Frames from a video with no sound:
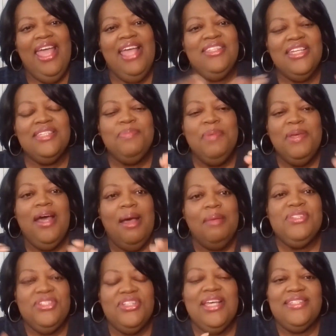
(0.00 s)
It just
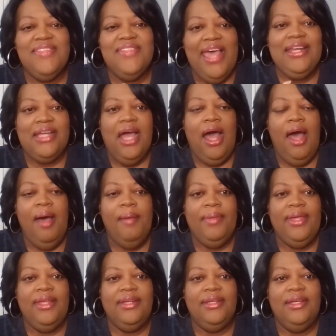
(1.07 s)
becomes just that
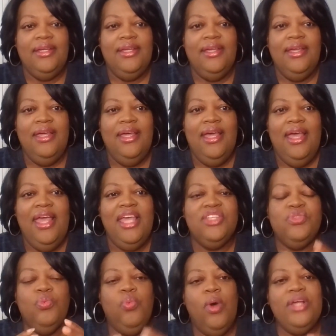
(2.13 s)
common.
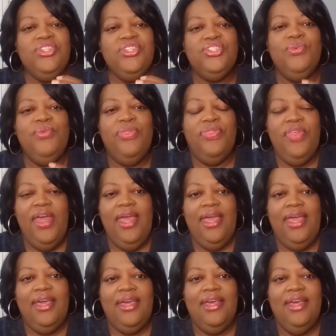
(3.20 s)
It's what you
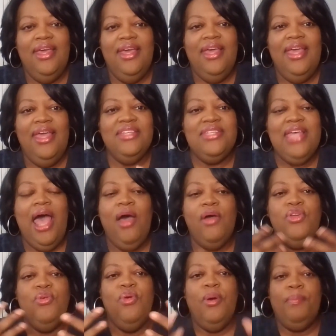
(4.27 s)
think is
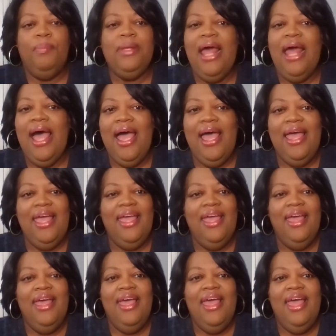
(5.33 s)
how you
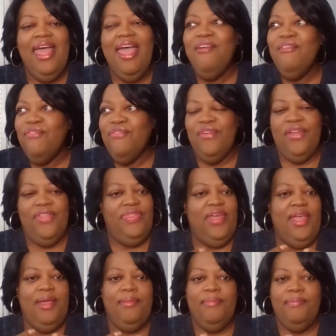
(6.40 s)
apply
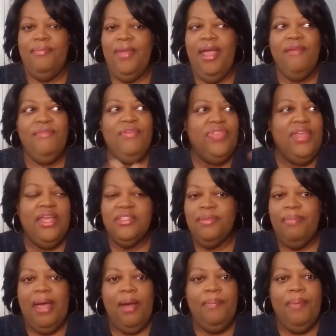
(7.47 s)
everything. Everything
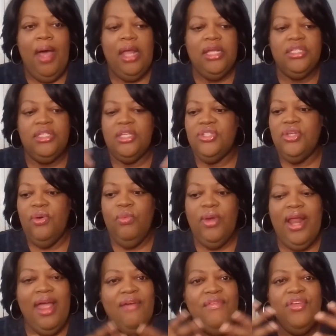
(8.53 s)
is about politics. So
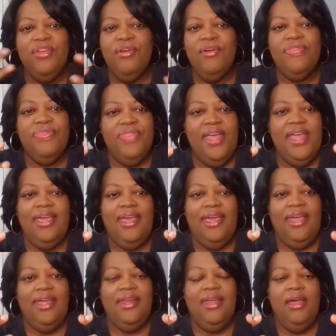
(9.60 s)
whatever you're
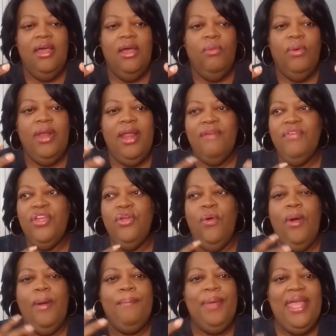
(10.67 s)
thinking, whatever
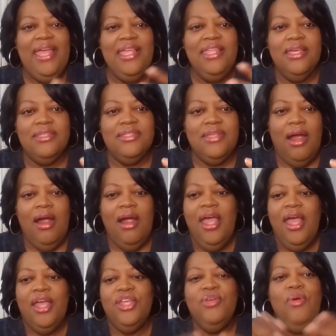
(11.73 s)
your opinions
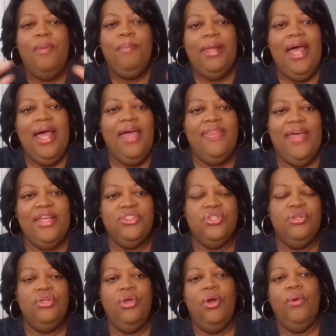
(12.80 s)
are, you apply that
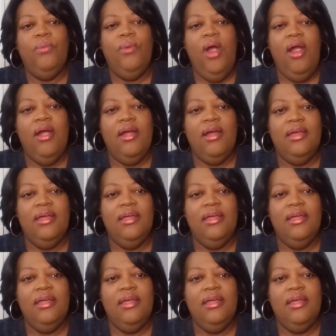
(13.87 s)
to your work.